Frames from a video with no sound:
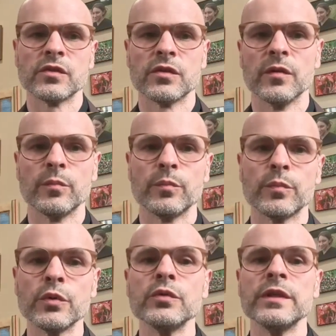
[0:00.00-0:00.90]
to the
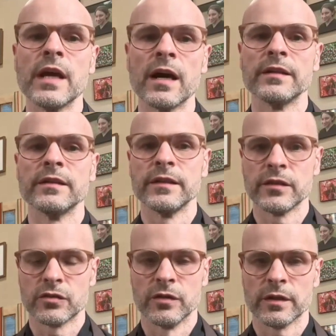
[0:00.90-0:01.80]
Pudian
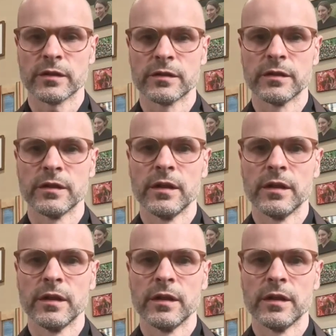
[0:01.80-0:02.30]
district,